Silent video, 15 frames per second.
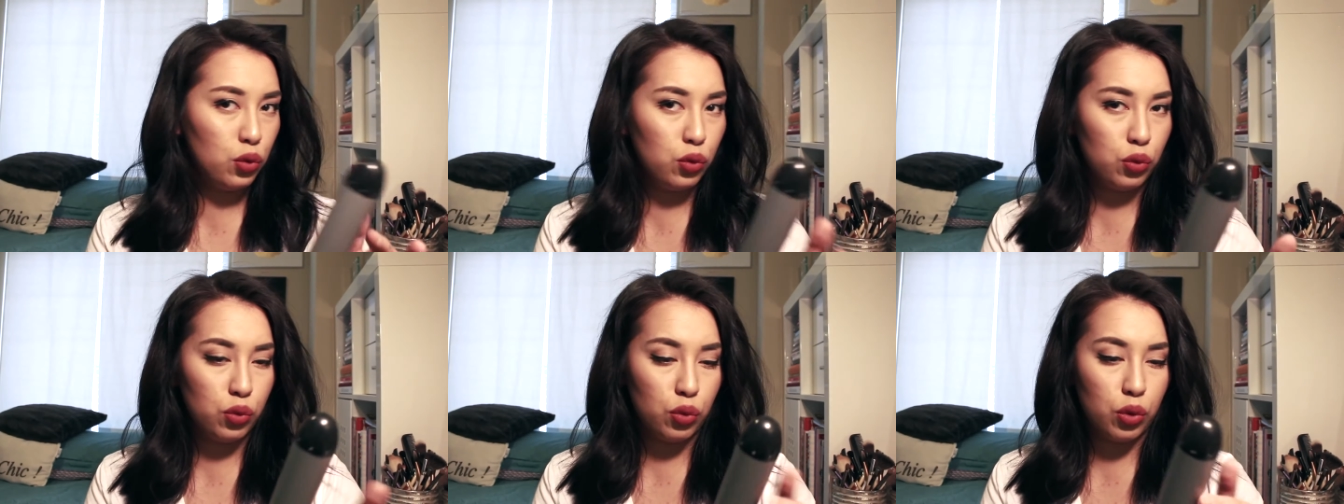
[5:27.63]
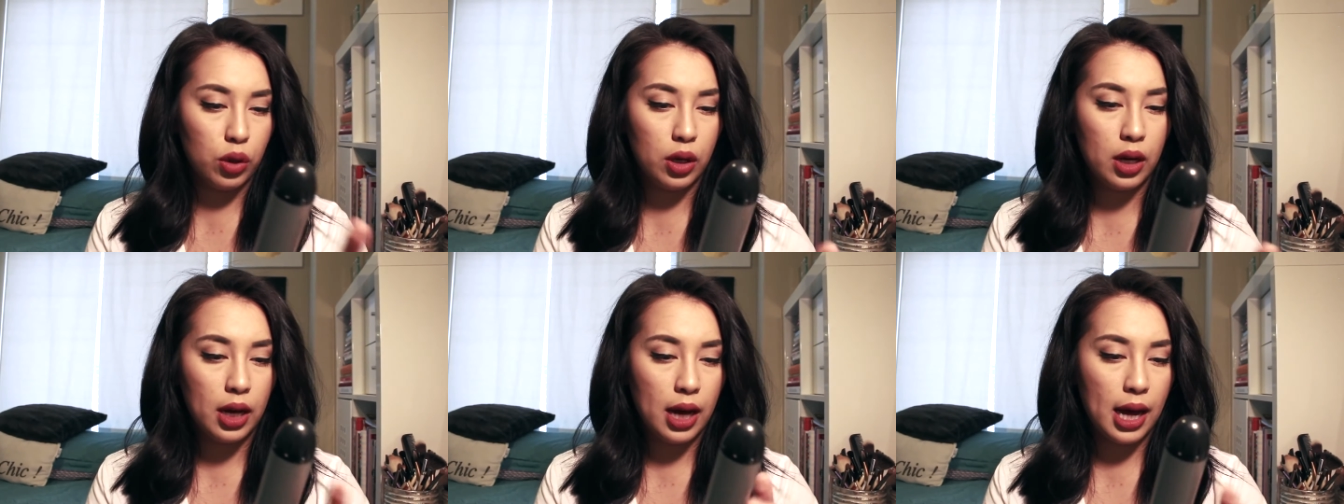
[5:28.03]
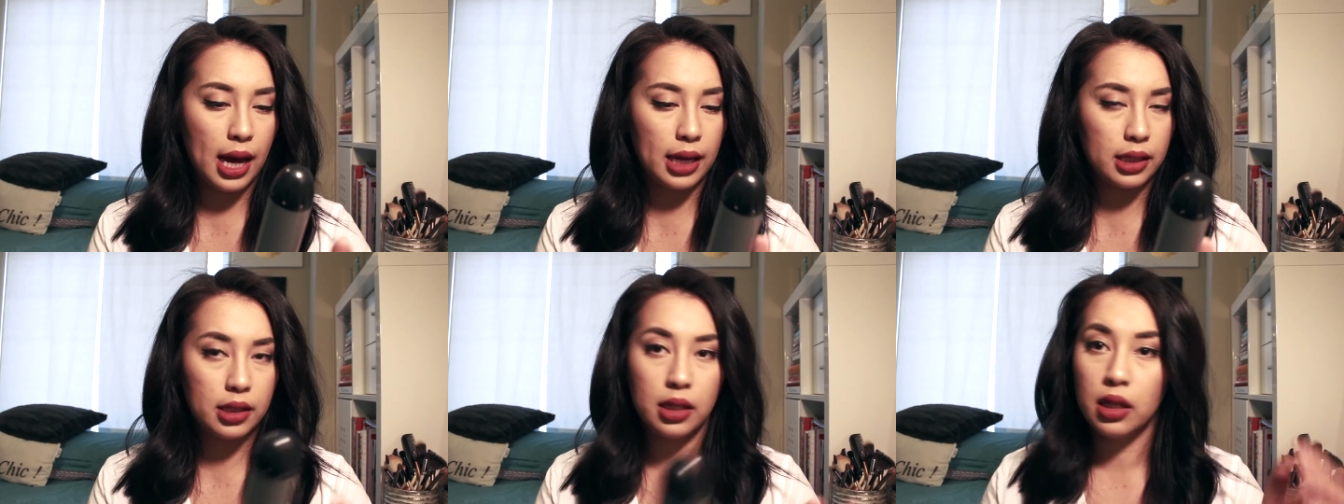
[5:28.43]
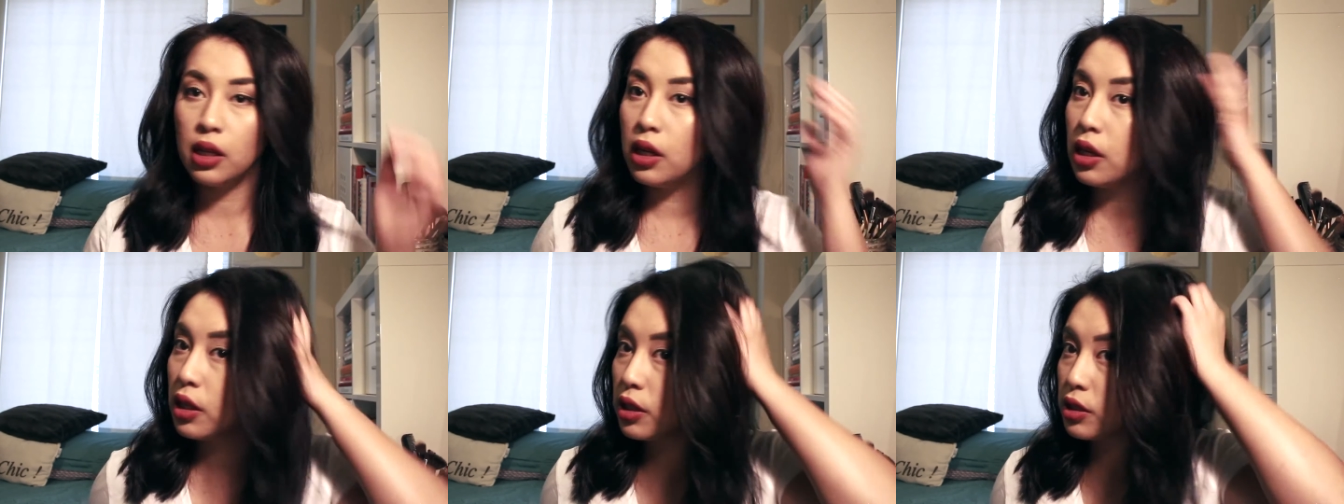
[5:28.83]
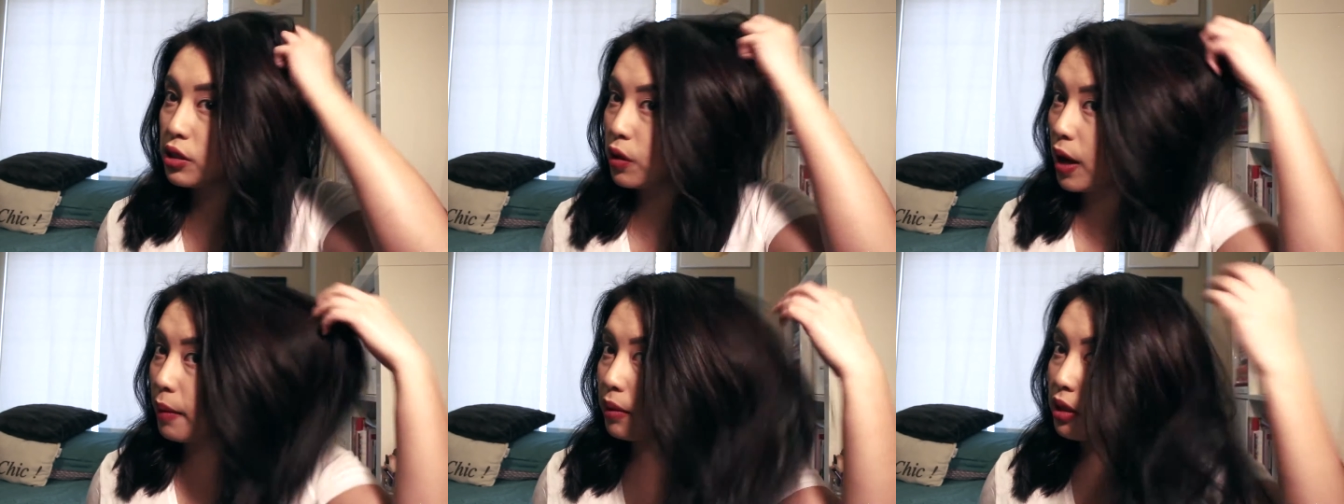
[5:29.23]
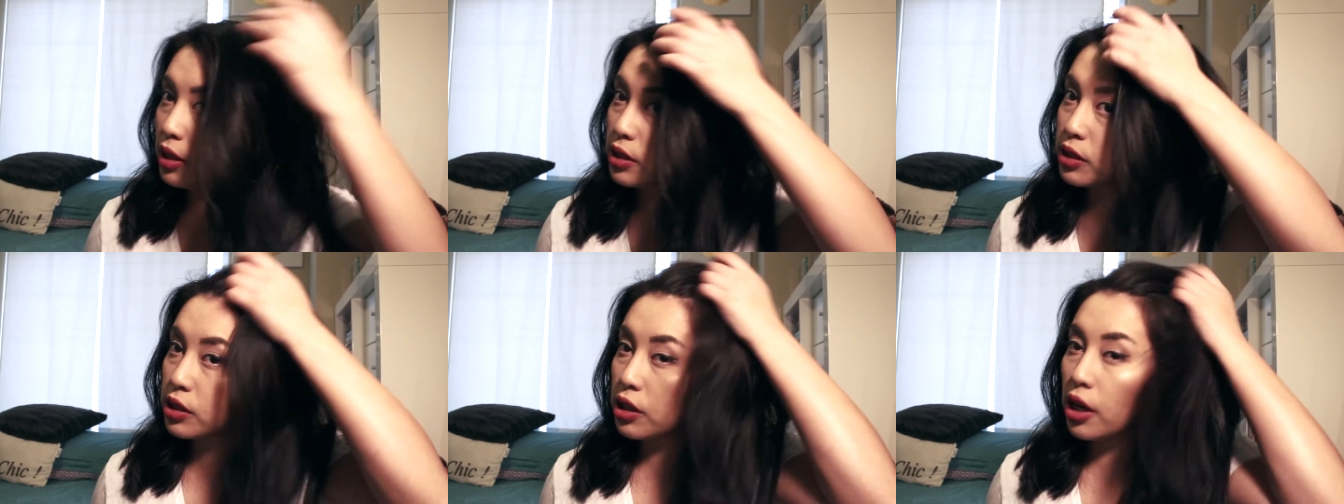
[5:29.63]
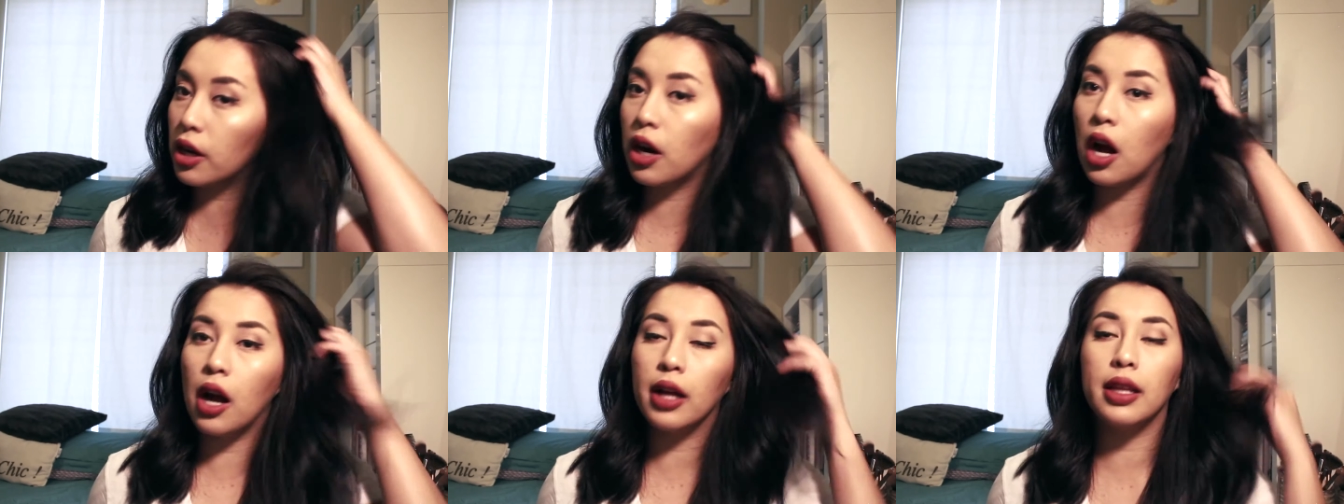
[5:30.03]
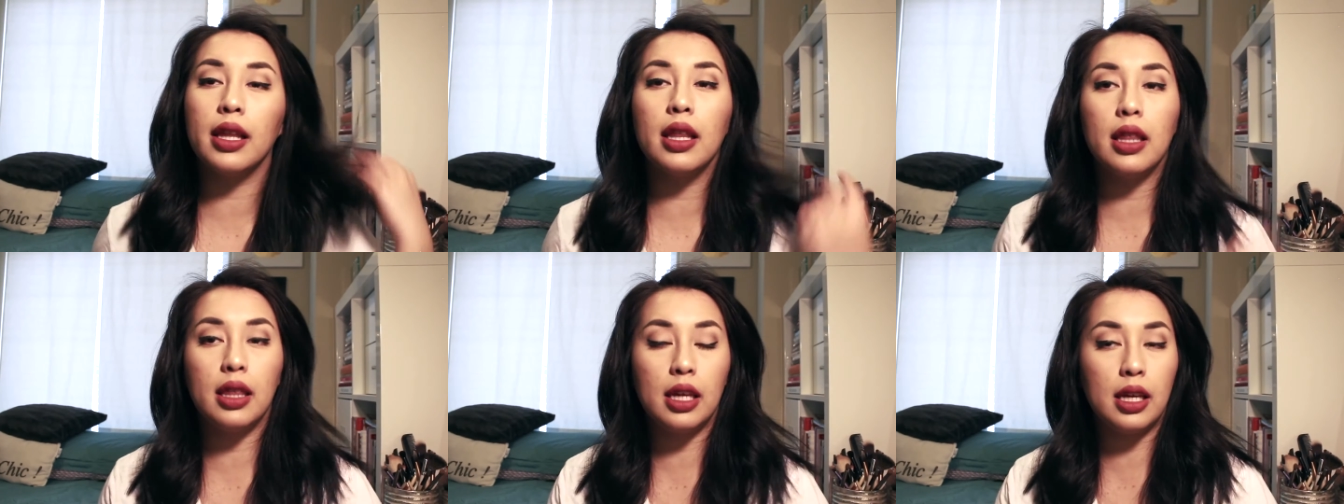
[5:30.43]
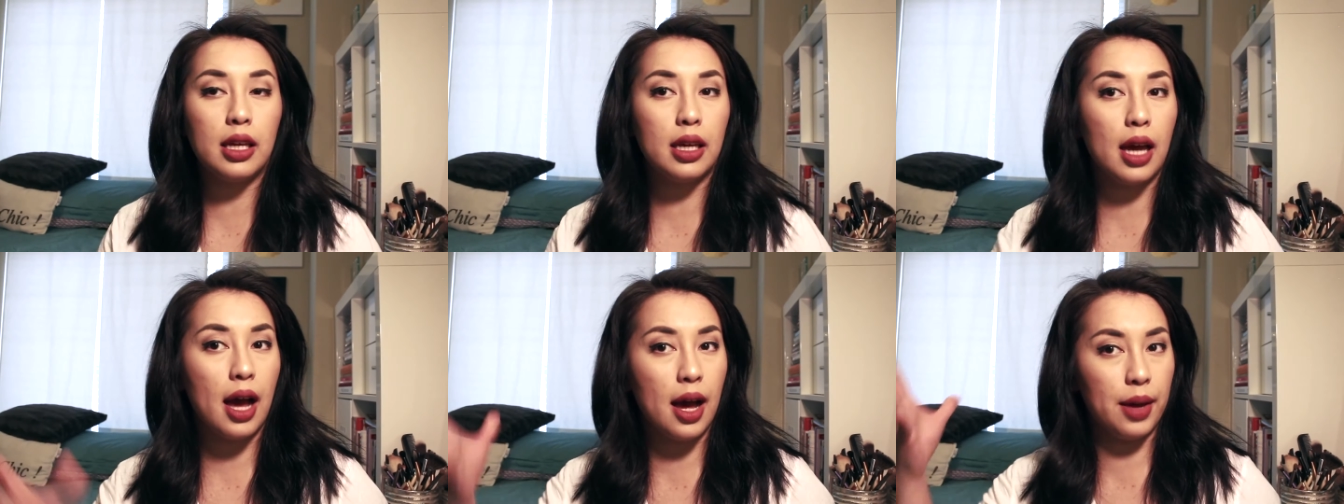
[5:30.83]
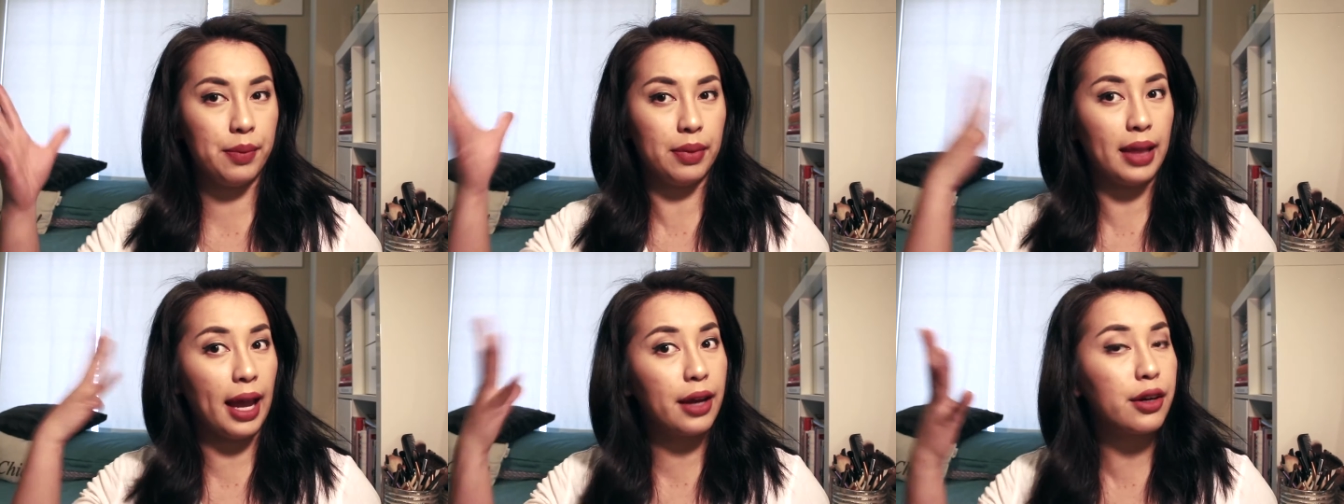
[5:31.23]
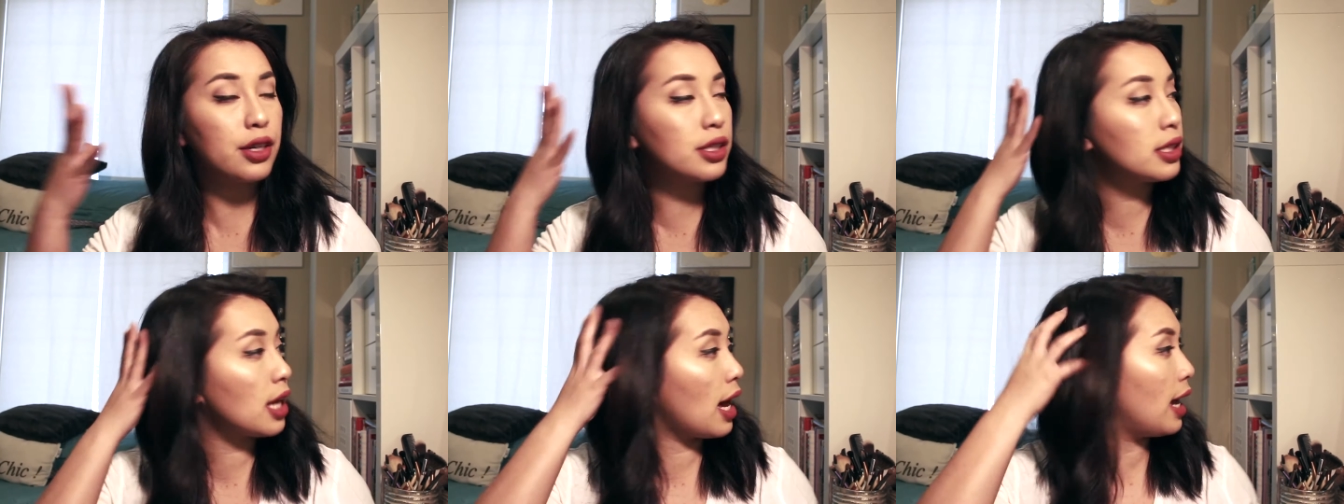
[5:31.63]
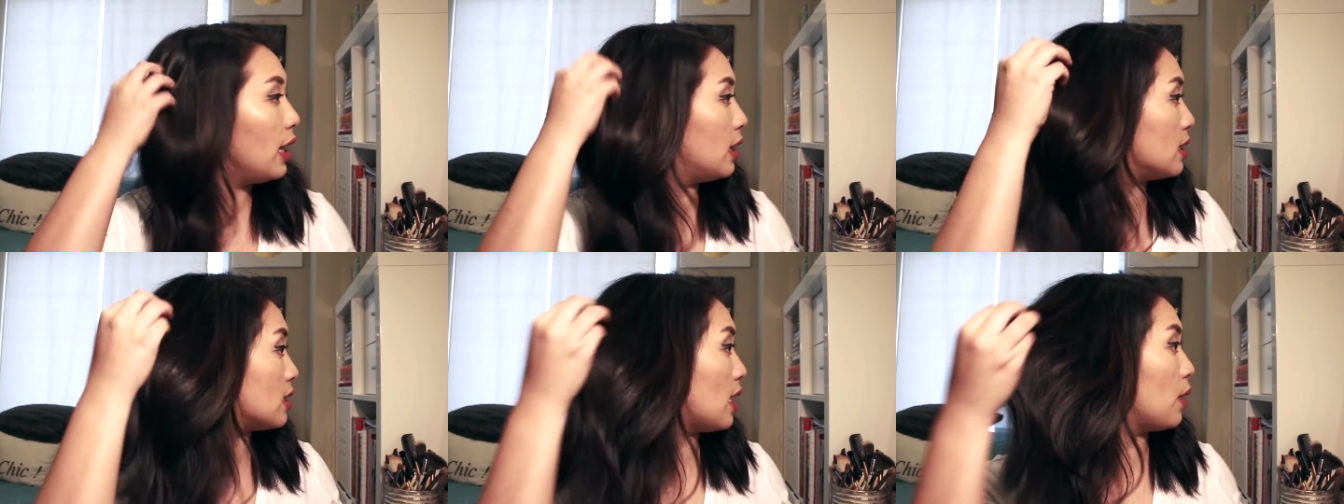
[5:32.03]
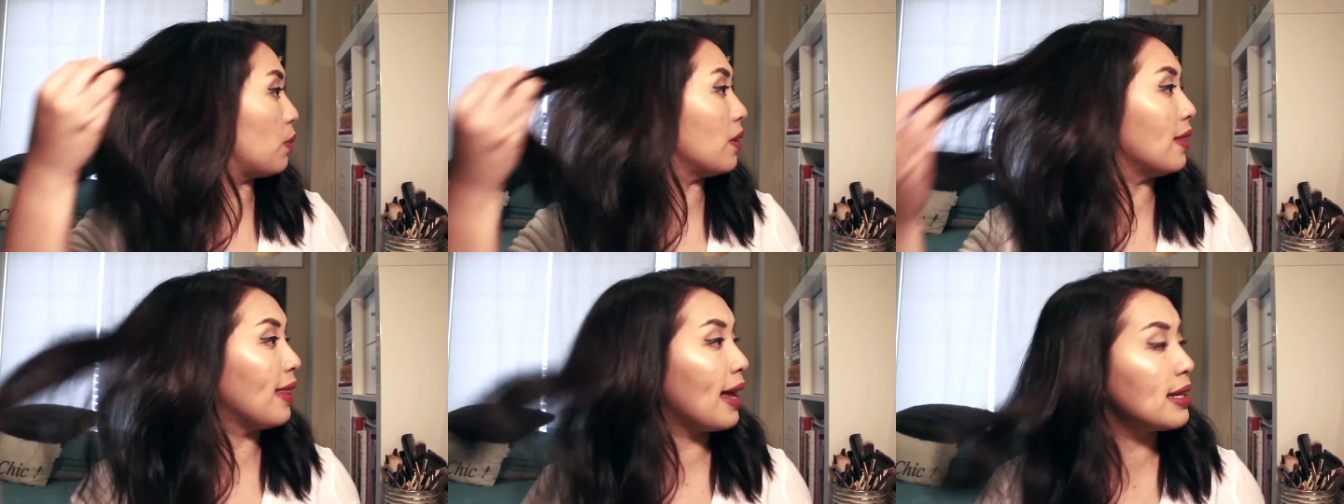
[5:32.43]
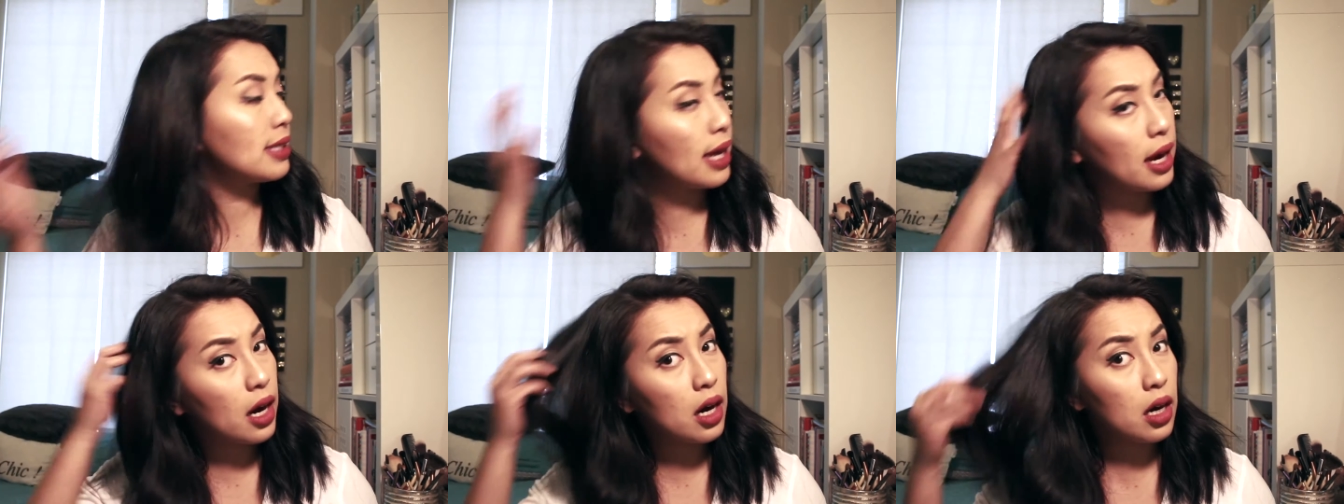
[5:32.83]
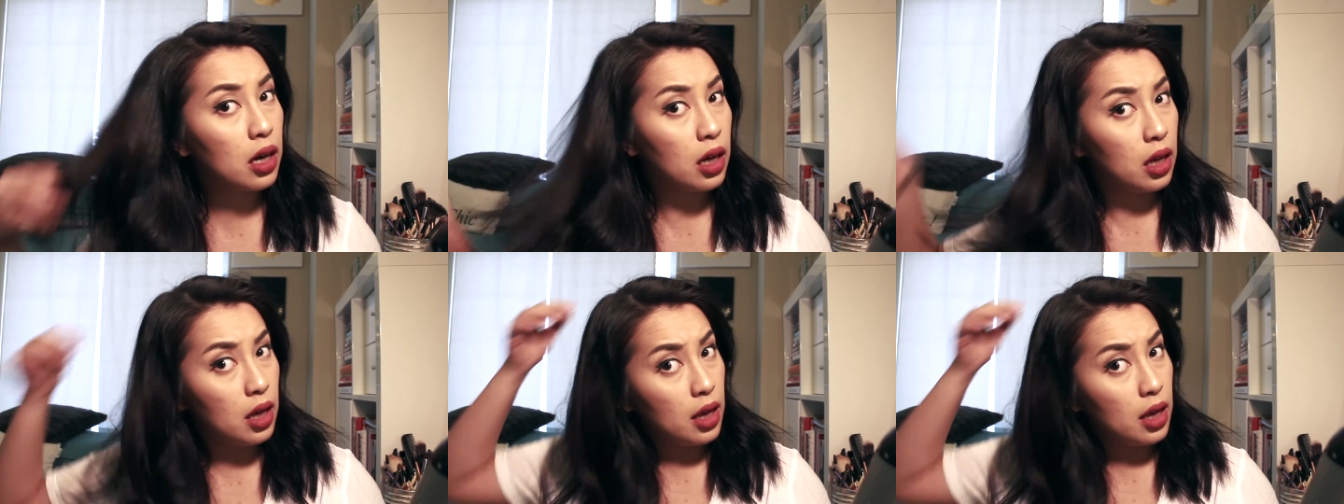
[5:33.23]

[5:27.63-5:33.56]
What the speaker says: Ooh, hot. So I'm going to start on the lighter side, the side with less hair.